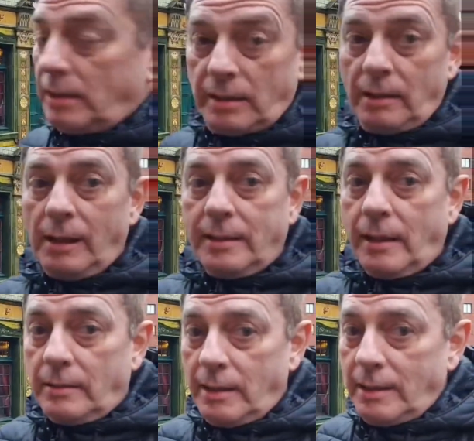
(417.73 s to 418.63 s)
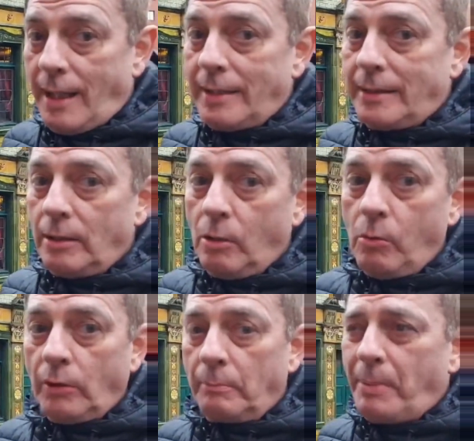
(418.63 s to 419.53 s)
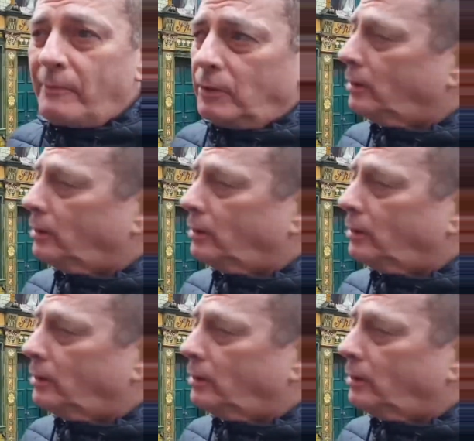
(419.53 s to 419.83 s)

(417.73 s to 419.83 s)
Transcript: like I said, since 1901. And Peveril of